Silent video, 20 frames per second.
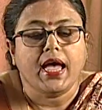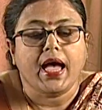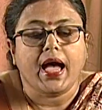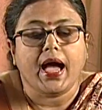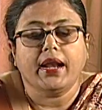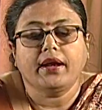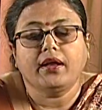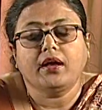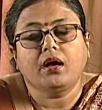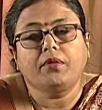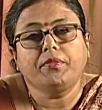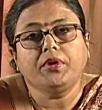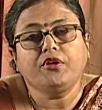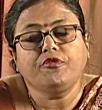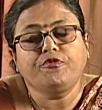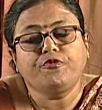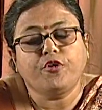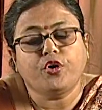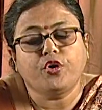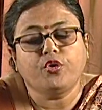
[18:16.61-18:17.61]
and coming
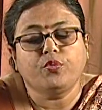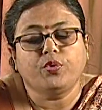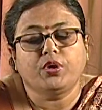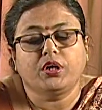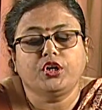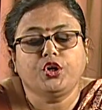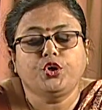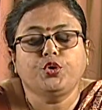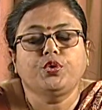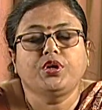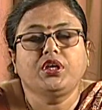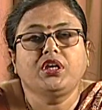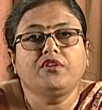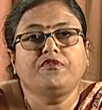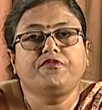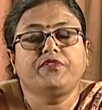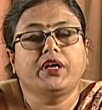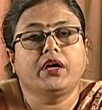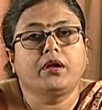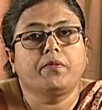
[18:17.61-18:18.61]
forward to
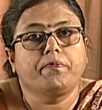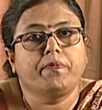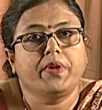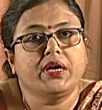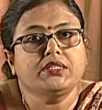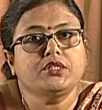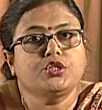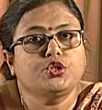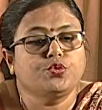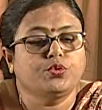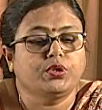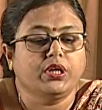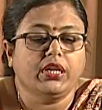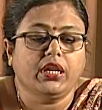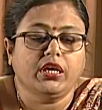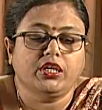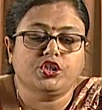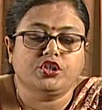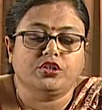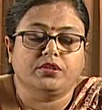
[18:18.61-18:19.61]
give their best to the
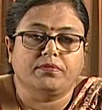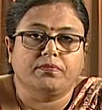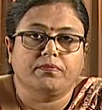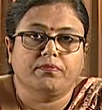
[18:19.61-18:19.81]
nation.